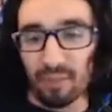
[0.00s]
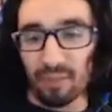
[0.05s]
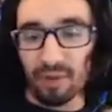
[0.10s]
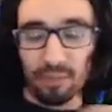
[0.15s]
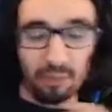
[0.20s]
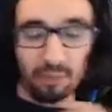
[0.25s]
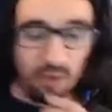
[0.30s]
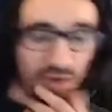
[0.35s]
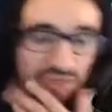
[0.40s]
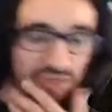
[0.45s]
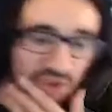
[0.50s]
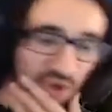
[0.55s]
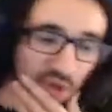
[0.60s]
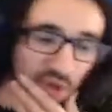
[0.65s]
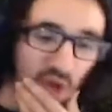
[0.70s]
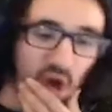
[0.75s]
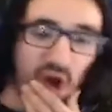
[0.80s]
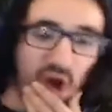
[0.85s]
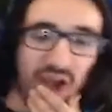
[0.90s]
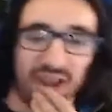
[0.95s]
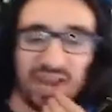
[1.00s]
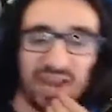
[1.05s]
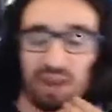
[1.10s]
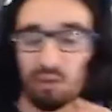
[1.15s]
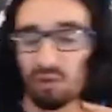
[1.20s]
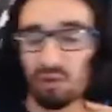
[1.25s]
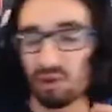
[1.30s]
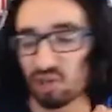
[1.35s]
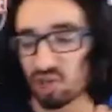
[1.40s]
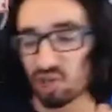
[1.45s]
gonna pull out the claw. I
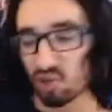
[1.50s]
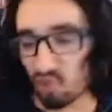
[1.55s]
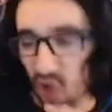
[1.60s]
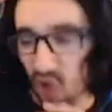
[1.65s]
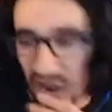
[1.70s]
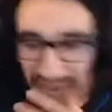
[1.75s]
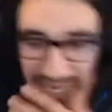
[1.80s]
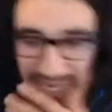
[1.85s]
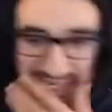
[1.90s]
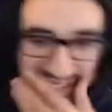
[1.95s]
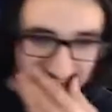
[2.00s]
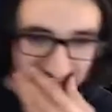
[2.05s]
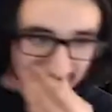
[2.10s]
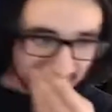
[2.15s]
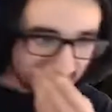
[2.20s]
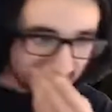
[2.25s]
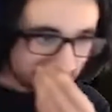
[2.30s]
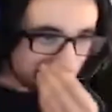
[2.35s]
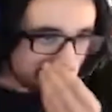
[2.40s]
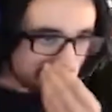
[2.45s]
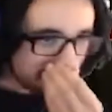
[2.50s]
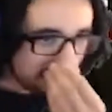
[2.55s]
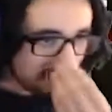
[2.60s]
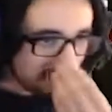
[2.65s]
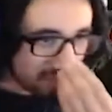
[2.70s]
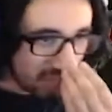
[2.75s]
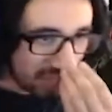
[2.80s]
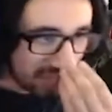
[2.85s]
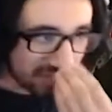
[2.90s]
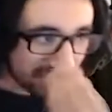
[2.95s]
kinda wanna try it.
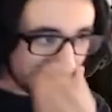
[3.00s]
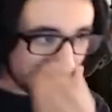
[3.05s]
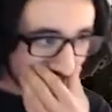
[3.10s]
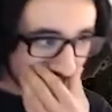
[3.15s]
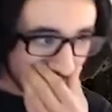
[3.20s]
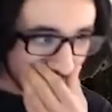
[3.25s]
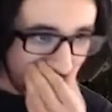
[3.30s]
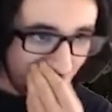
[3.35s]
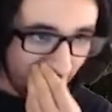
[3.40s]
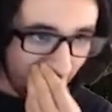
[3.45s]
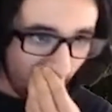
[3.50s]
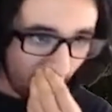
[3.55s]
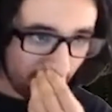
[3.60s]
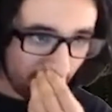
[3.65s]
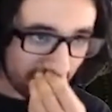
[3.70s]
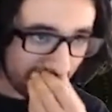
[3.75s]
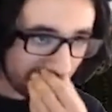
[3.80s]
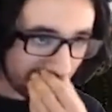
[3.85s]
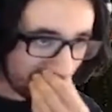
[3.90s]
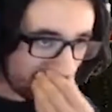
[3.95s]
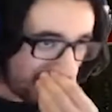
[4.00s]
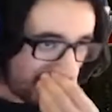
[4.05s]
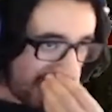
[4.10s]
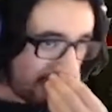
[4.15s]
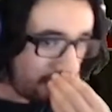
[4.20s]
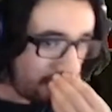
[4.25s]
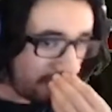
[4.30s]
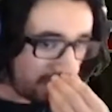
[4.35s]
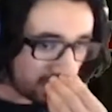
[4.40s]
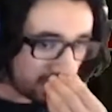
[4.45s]
Not that that's gonna help me
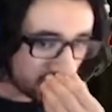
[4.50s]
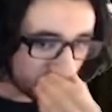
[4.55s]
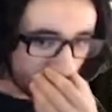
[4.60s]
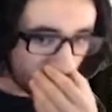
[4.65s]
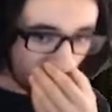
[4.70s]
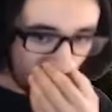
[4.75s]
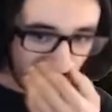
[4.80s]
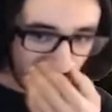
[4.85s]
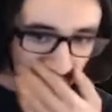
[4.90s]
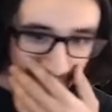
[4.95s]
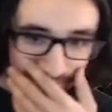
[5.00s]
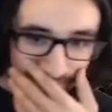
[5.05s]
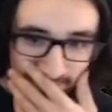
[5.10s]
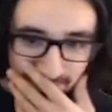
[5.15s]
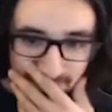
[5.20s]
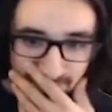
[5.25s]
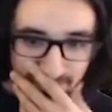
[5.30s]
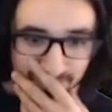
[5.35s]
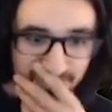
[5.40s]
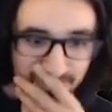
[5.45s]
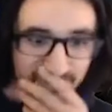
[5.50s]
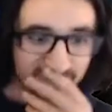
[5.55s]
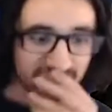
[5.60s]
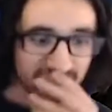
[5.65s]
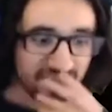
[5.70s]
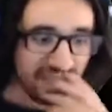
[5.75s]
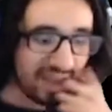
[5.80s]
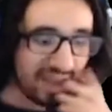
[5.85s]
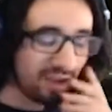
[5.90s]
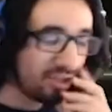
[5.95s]
that much, but...
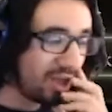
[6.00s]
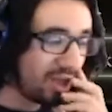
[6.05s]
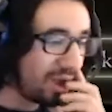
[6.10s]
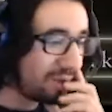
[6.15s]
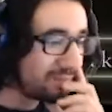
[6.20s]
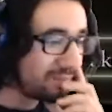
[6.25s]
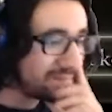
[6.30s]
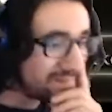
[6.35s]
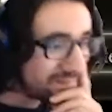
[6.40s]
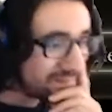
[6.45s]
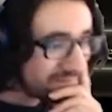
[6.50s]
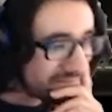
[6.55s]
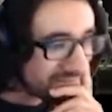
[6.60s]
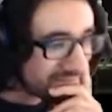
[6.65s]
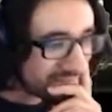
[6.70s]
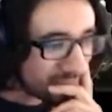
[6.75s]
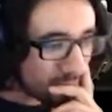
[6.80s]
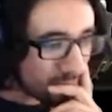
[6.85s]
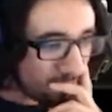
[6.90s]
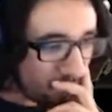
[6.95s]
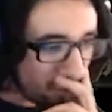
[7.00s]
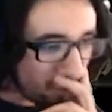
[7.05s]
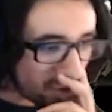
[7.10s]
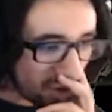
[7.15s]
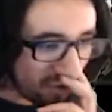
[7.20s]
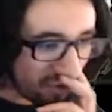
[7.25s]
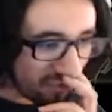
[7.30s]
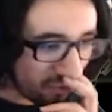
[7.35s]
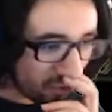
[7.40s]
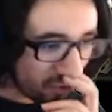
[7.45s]
I don't know. We'll
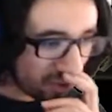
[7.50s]
go for